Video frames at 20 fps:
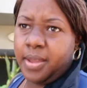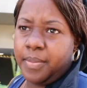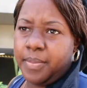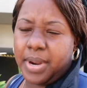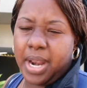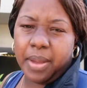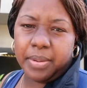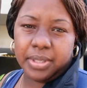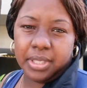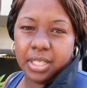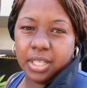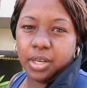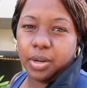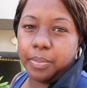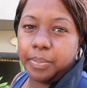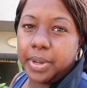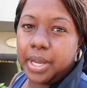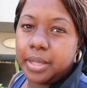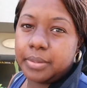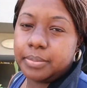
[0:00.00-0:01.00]
But I was a little
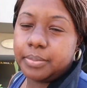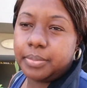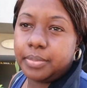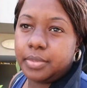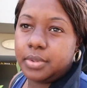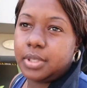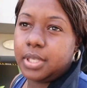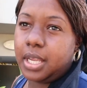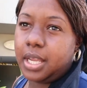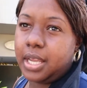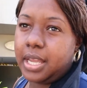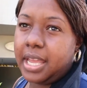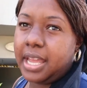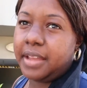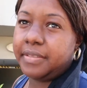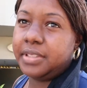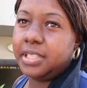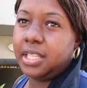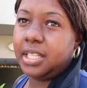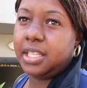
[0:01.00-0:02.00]
bummed to
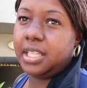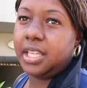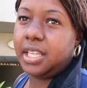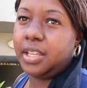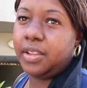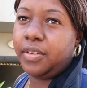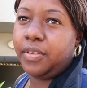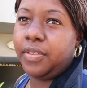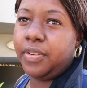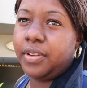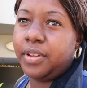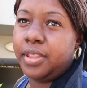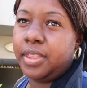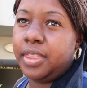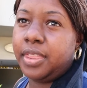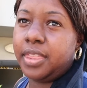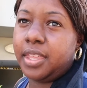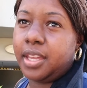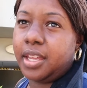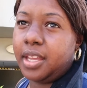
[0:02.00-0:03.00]
have to leave
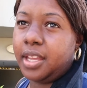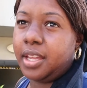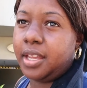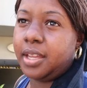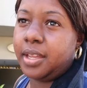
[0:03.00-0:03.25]
the